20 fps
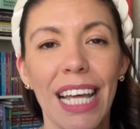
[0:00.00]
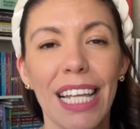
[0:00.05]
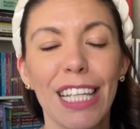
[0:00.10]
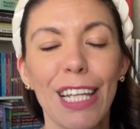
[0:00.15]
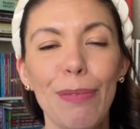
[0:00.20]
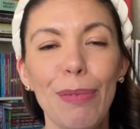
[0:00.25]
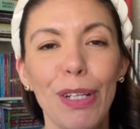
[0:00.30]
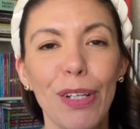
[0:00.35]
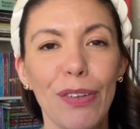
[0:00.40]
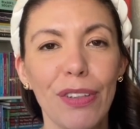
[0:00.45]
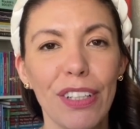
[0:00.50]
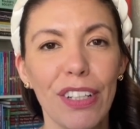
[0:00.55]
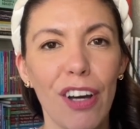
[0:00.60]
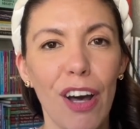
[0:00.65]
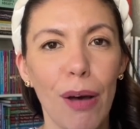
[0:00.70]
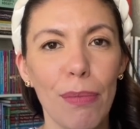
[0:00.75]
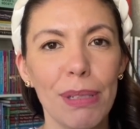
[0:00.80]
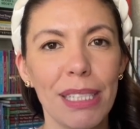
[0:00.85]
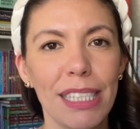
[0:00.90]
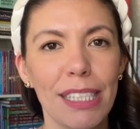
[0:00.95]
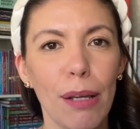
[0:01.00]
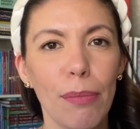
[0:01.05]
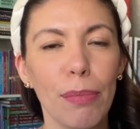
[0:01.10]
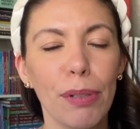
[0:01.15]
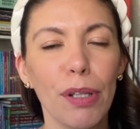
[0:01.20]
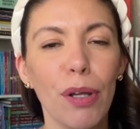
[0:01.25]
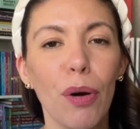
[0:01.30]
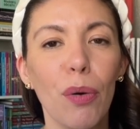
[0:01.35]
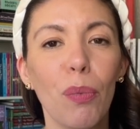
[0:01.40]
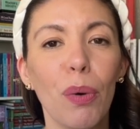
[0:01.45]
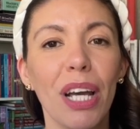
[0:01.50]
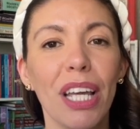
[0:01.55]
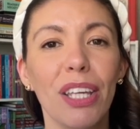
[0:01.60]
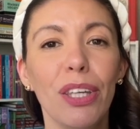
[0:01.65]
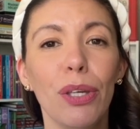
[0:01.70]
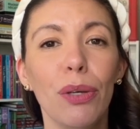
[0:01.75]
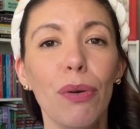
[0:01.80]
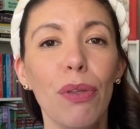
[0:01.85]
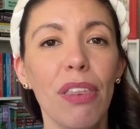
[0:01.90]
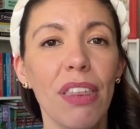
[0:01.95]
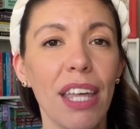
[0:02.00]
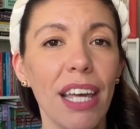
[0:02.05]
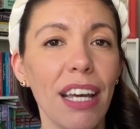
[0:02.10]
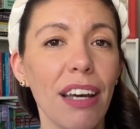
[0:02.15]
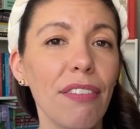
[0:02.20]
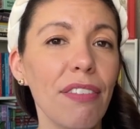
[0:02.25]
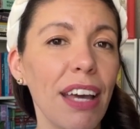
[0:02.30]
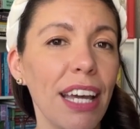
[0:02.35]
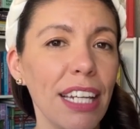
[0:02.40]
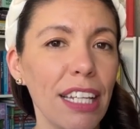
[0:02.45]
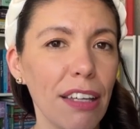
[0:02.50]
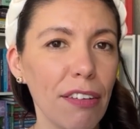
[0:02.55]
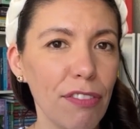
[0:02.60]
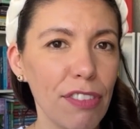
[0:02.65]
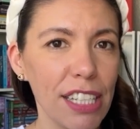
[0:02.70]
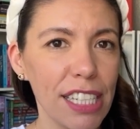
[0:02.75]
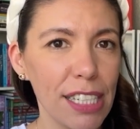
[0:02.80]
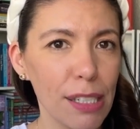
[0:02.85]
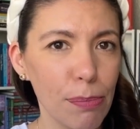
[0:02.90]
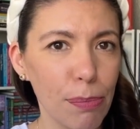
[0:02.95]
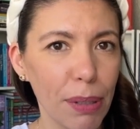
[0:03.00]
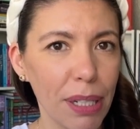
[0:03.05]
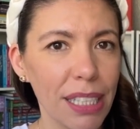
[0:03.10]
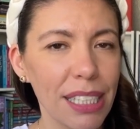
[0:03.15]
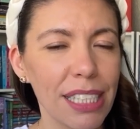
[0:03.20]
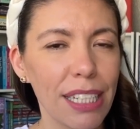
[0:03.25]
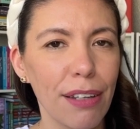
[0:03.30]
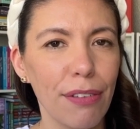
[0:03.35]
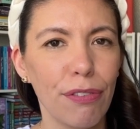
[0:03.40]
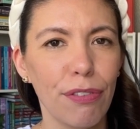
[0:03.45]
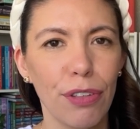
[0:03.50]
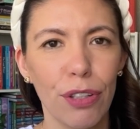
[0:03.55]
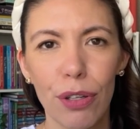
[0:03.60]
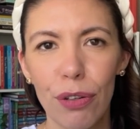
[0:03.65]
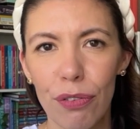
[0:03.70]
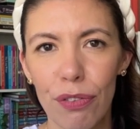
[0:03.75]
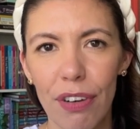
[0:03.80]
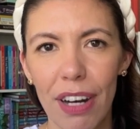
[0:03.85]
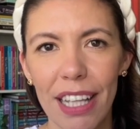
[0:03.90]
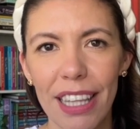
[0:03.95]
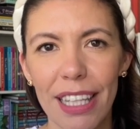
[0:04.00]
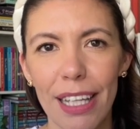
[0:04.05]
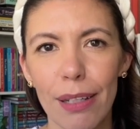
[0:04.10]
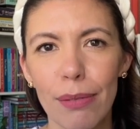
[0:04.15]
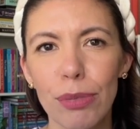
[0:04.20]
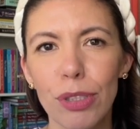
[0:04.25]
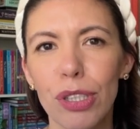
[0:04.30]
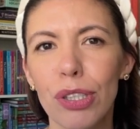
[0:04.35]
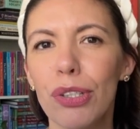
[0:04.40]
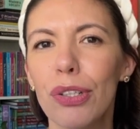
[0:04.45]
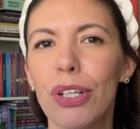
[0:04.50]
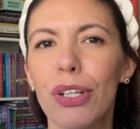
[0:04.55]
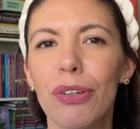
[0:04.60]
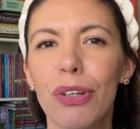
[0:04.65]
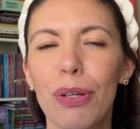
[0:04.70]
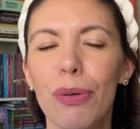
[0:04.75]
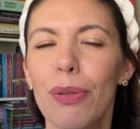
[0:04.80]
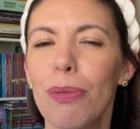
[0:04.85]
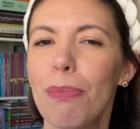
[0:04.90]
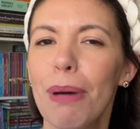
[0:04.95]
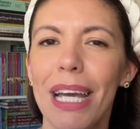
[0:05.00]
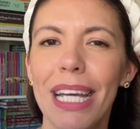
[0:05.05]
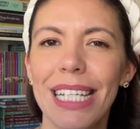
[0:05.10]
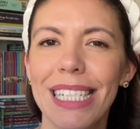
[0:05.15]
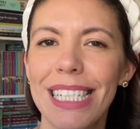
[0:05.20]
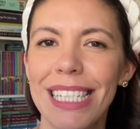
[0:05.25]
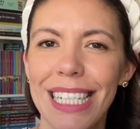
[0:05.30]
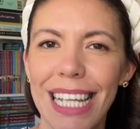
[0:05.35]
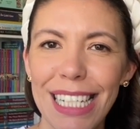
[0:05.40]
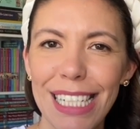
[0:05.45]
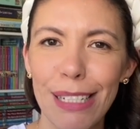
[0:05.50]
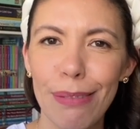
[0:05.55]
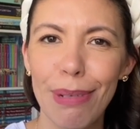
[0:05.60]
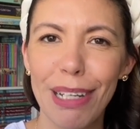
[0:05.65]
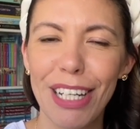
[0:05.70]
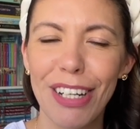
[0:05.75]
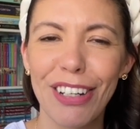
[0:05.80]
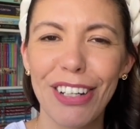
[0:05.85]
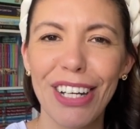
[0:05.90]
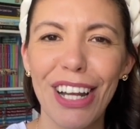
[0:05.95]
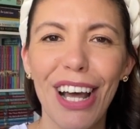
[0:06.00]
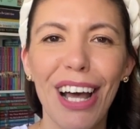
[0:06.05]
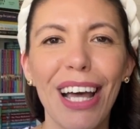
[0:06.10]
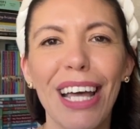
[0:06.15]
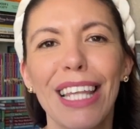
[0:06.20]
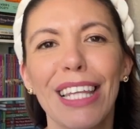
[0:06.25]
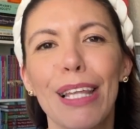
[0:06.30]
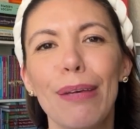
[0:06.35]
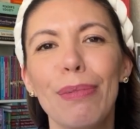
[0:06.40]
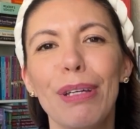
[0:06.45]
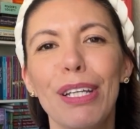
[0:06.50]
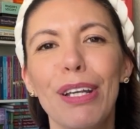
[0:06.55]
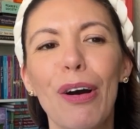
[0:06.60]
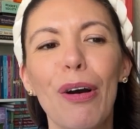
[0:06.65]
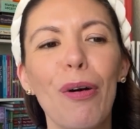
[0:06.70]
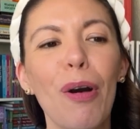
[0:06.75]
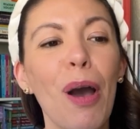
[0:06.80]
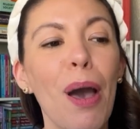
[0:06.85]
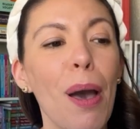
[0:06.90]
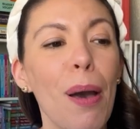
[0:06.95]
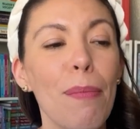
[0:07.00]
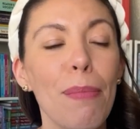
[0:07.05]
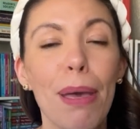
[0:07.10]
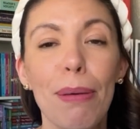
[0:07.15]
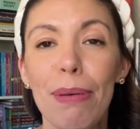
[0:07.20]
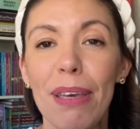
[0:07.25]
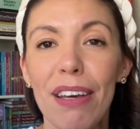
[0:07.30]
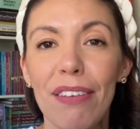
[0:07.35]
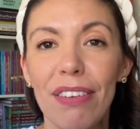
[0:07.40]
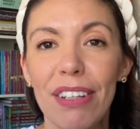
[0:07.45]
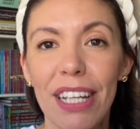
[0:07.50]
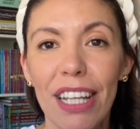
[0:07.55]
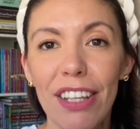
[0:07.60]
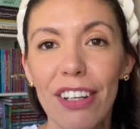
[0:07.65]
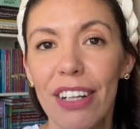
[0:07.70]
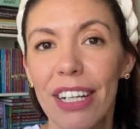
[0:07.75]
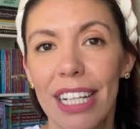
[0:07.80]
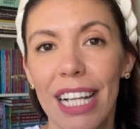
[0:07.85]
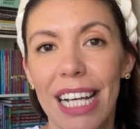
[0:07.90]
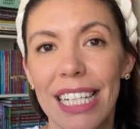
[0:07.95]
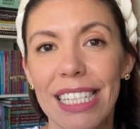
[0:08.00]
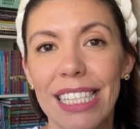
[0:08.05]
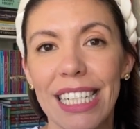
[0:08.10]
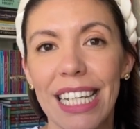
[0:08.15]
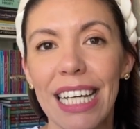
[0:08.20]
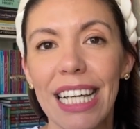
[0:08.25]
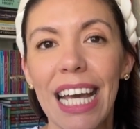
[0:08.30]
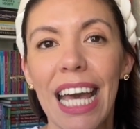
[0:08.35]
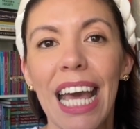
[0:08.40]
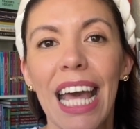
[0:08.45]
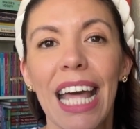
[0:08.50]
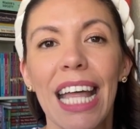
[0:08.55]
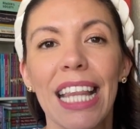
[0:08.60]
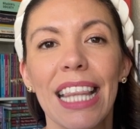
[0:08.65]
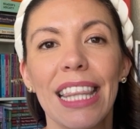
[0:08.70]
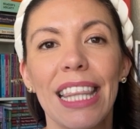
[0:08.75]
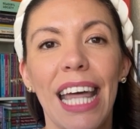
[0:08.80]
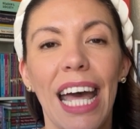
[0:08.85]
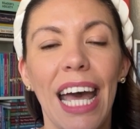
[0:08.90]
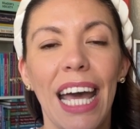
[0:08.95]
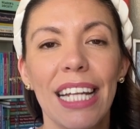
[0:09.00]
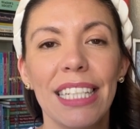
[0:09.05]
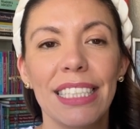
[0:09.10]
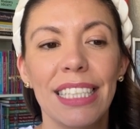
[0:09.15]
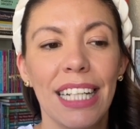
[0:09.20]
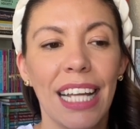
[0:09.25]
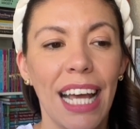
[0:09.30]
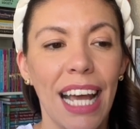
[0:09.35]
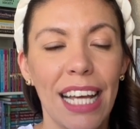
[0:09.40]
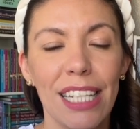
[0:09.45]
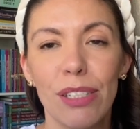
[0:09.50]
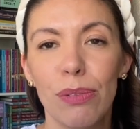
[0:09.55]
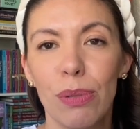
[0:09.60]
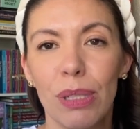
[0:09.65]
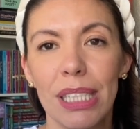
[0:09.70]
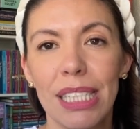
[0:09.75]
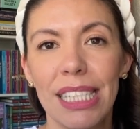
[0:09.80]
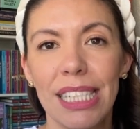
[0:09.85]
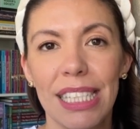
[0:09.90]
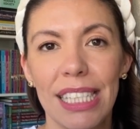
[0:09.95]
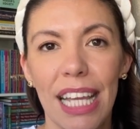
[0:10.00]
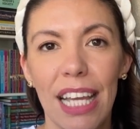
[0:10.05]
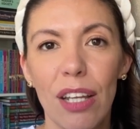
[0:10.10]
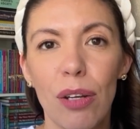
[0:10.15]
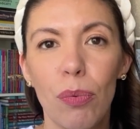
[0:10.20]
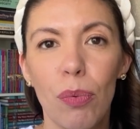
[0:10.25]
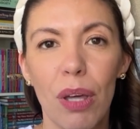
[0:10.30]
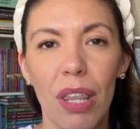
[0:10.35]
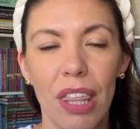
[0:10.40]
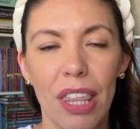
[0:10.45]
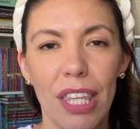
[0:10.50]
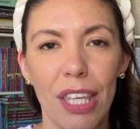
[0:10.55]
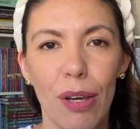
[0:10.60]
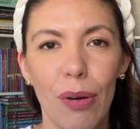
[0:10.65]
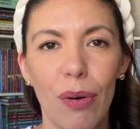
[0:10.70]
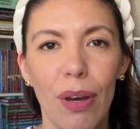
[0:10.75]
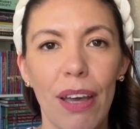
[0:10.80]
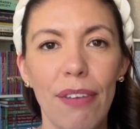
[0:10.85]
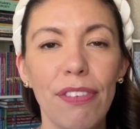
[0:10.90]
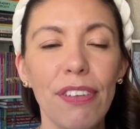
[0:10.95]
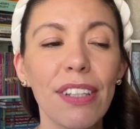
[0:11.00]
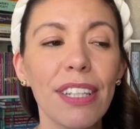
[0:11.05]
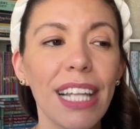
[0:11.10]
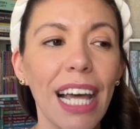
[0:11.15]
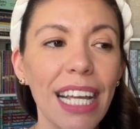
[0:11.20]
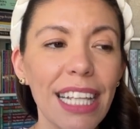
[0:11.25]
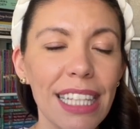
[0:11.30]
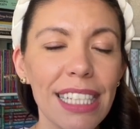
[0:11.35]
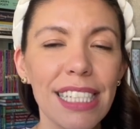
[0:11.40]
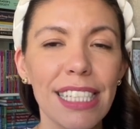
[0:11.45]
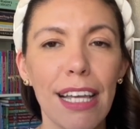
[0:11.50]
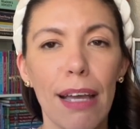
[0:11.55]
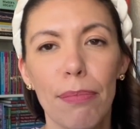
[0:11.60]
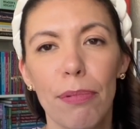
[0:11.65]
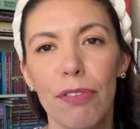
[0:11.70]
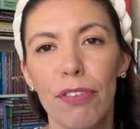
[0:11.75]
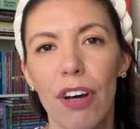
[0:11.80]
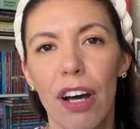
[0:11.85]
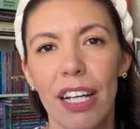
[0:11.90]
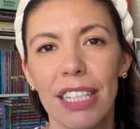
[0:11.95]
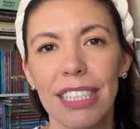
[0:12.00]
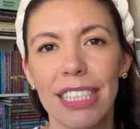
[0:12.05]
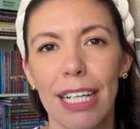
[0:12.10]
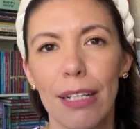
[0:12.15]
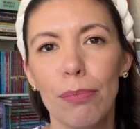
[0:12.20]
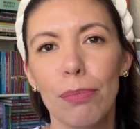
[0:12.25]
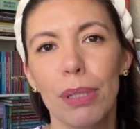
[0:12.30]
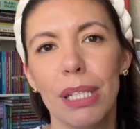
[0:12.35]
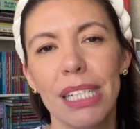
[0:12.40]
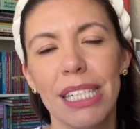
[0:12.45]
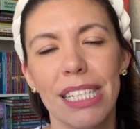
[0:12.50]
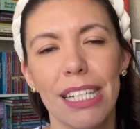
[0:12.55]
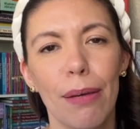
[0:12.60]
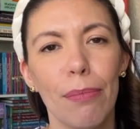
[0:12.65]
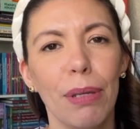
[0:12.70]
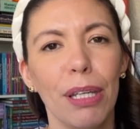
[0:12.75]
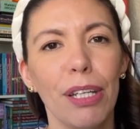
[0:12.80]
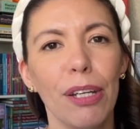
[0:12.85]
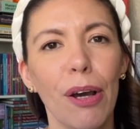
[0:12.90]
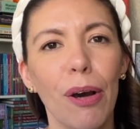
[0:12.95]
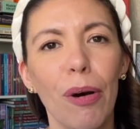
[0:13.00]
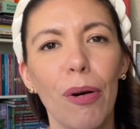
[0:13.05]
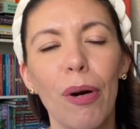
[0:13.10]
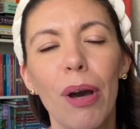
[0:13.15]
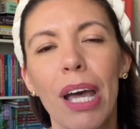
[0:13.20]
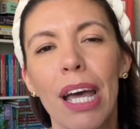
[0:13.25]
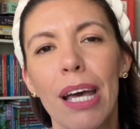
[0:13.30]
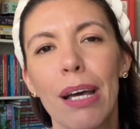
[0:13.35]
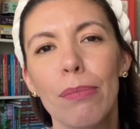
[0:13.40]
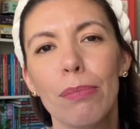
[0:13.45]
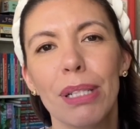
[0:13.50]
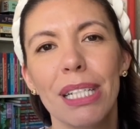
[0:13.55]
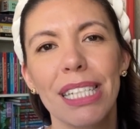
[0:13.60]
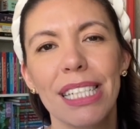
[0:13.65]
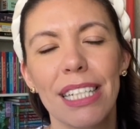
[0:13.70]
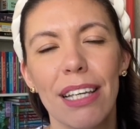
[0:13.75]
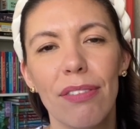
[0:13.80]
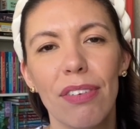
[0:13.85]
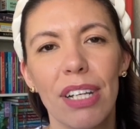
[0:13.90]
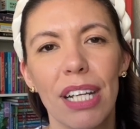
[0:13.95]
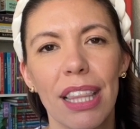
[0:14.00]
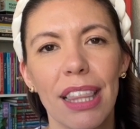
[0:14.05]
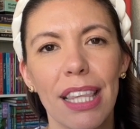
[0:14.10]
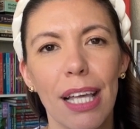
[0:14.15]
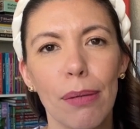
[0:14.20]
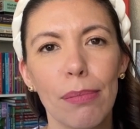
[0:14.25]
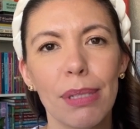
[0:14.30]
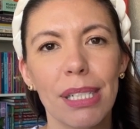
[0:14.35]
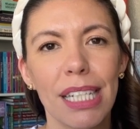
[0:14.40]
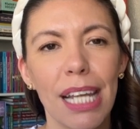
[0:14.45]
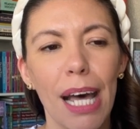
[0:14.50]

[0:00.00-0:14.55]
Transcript: Let me know in the comments down below what you think of any of these books. If you've read them, do you agree with my assessment or not? And let me know maybe of another classic that has really stayed with you. If you like this type of content, please let me know. Please give it a thumbs